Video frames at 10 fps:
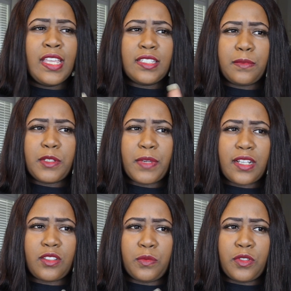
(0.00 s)
September,
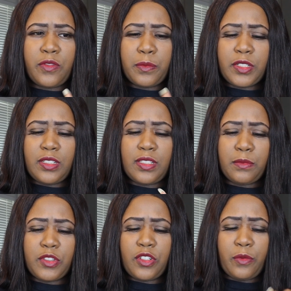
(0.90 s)
October, November,
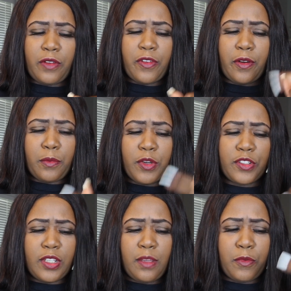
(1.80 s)
December, January, February,
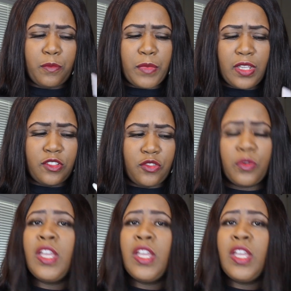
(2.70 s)
March, April, May, June.